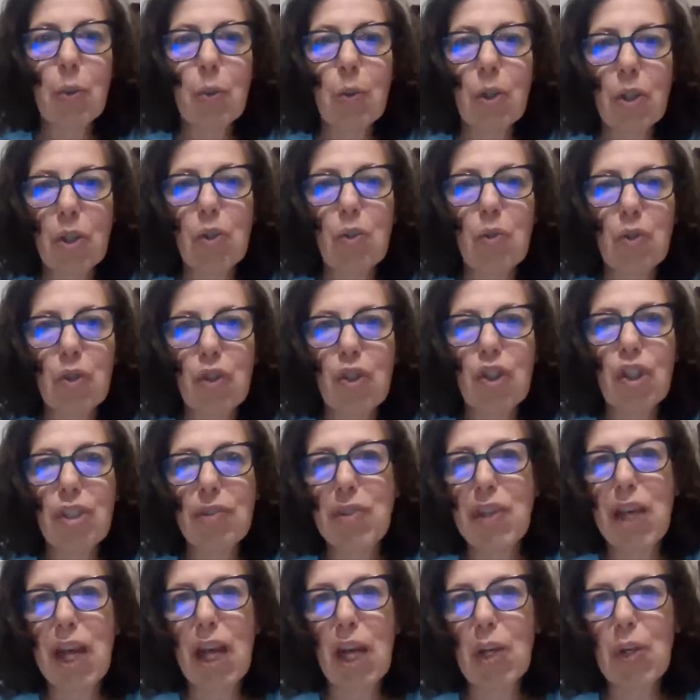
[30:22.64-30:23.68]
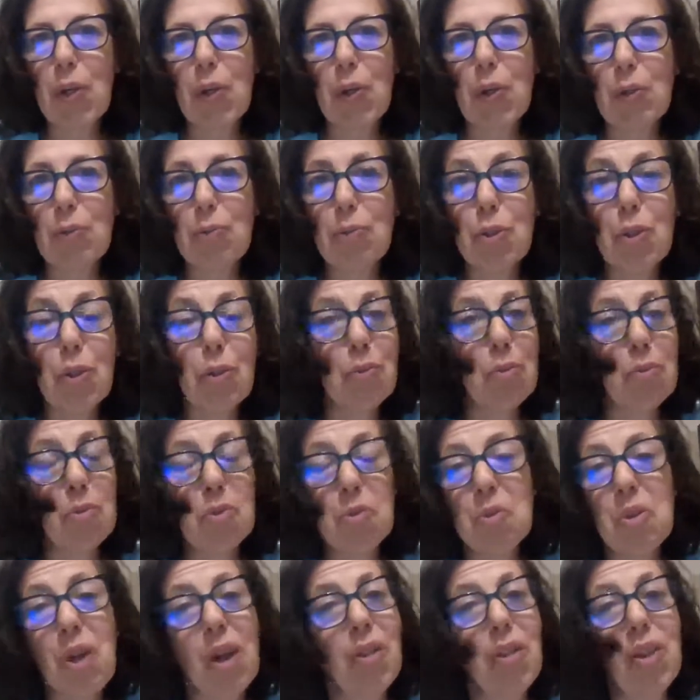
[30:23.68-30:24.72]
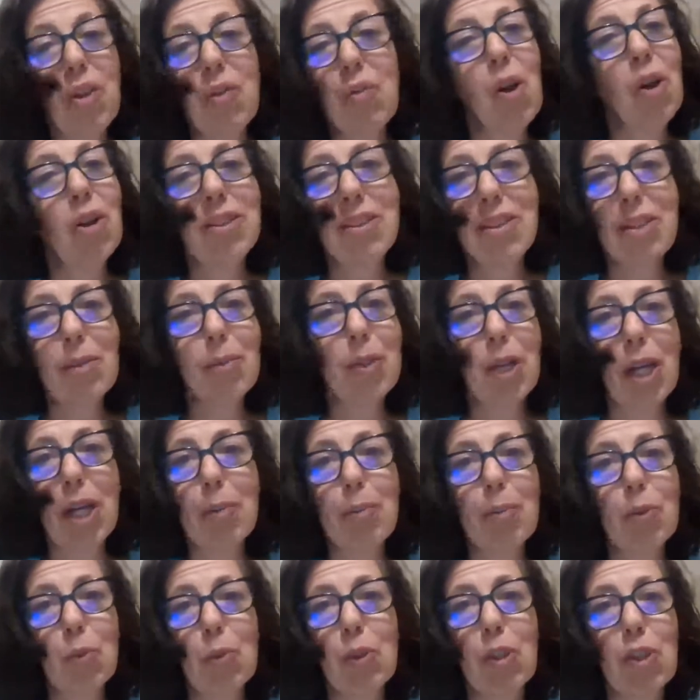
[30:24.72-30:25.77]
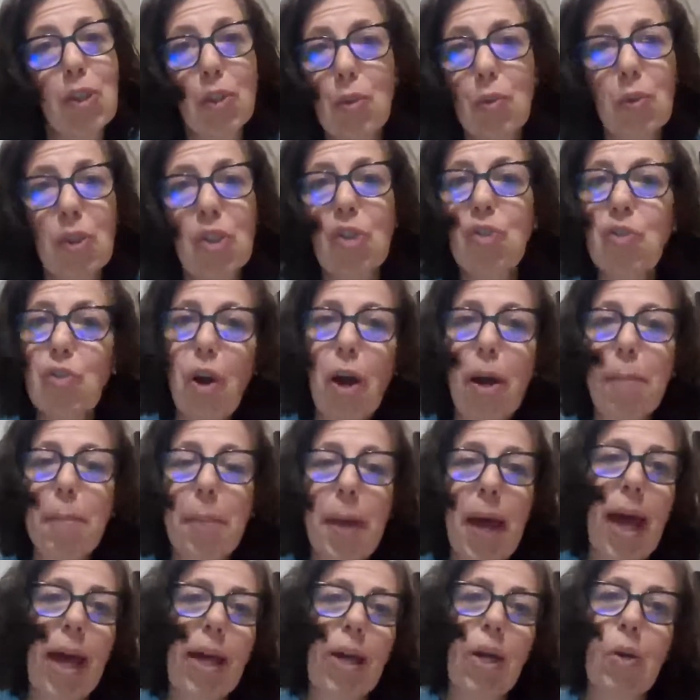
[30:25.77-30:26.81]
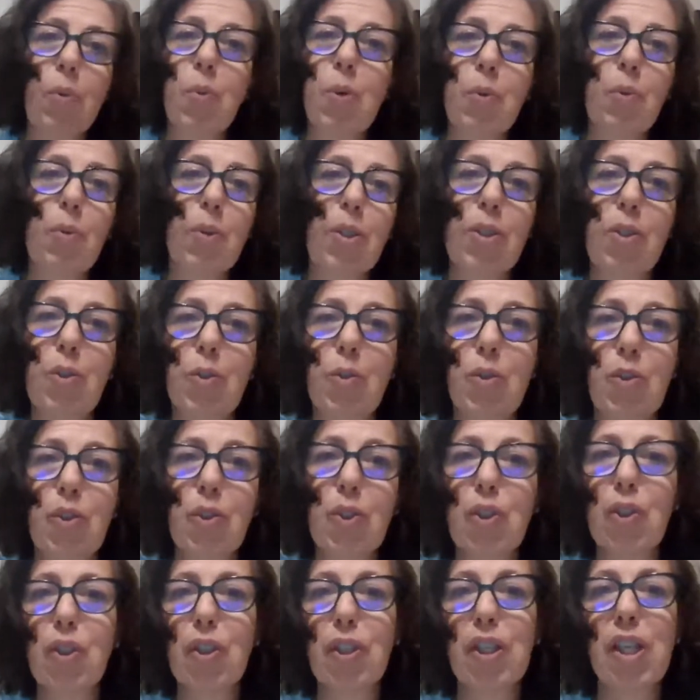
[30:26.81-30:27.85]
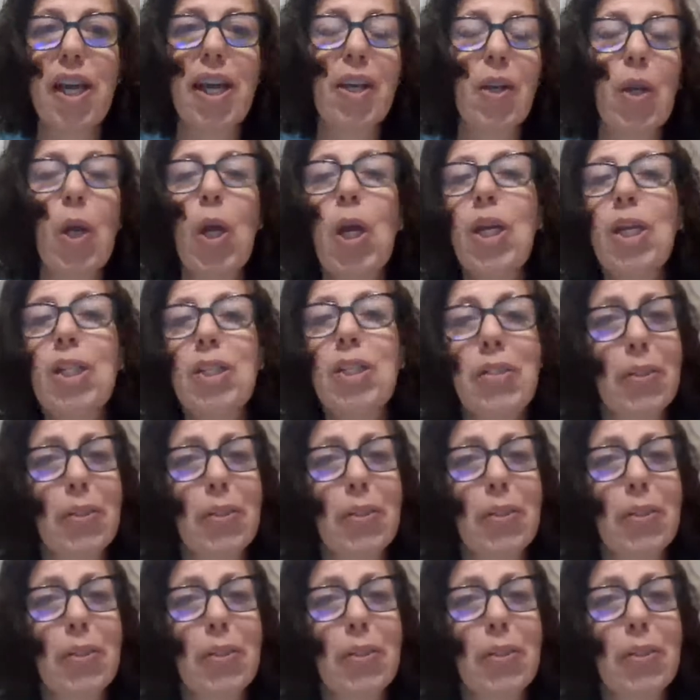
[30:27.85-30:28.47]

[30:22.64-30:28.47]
when you've achieved that goal. So there's nothing wrong. Sometimes we draw back on what we used to look like.